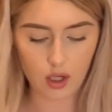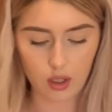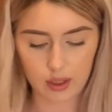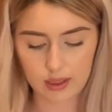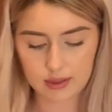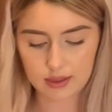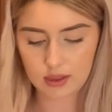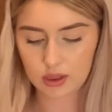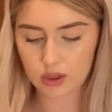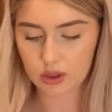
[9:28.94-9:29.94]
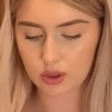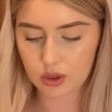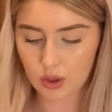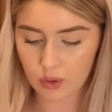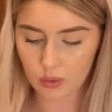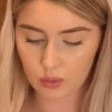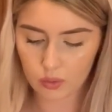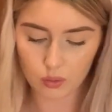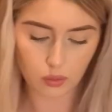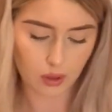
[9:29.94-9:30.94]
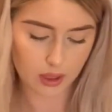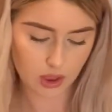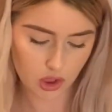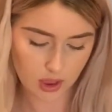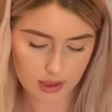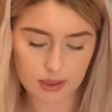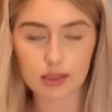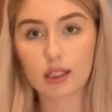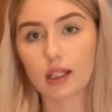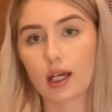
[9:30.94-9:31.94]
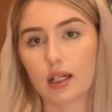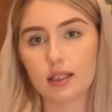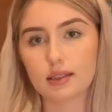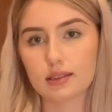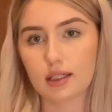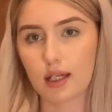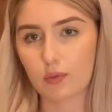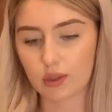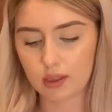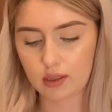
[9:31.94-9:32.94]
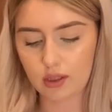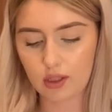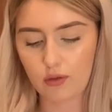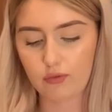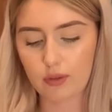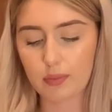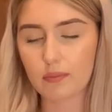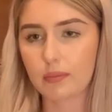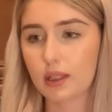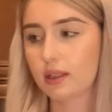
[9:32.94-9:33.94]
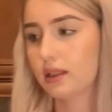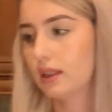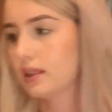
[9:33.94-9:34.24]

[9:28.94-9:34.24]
Alright, so I just cut it. I would, you know, flip it, but it